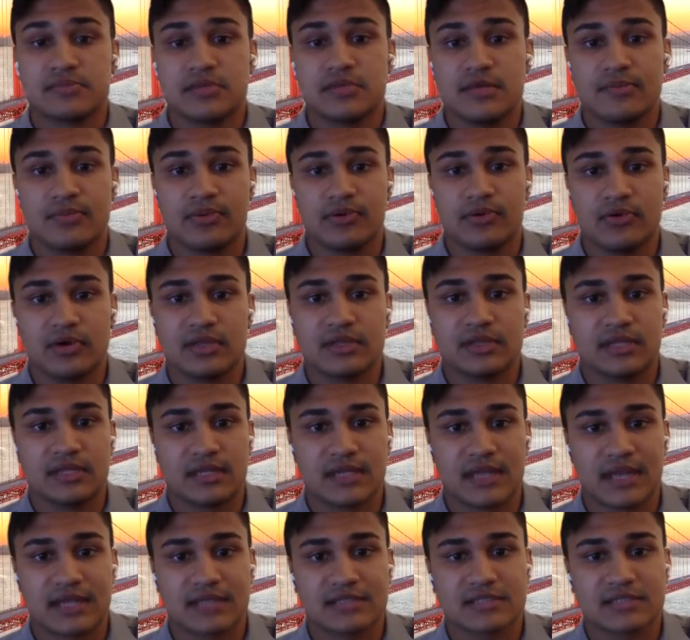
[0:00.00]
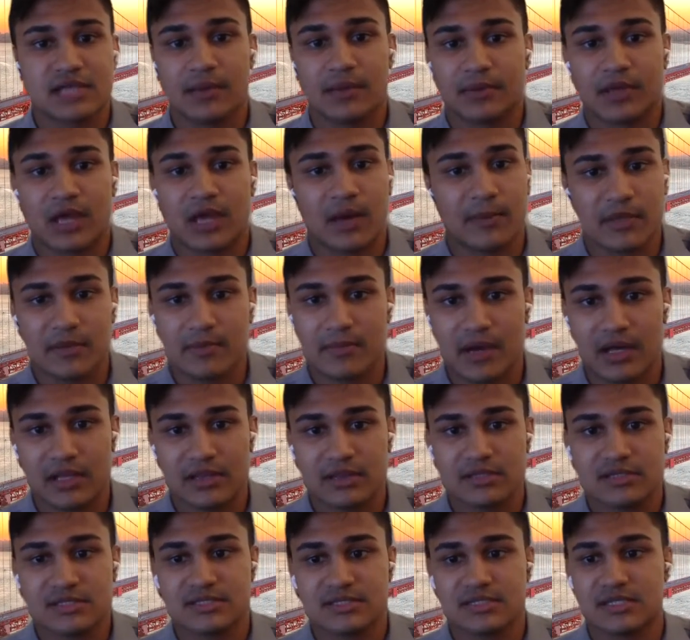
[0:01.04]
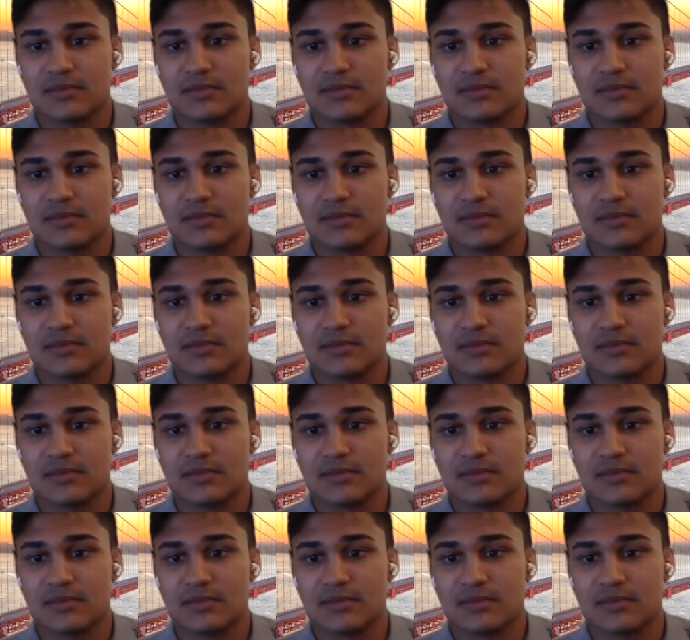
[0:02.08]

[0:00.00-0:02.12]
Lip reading: people in the next upcoming months,